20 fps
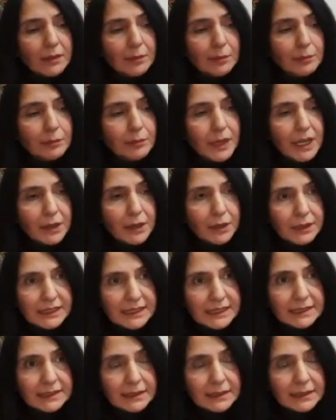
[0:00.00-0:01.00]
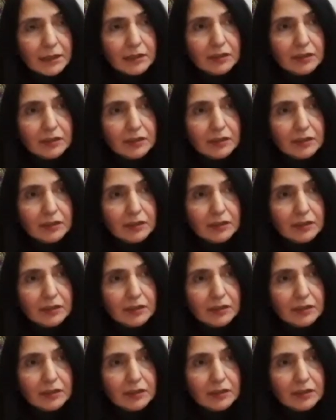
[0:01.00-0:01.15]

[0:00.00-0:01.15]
embarrassed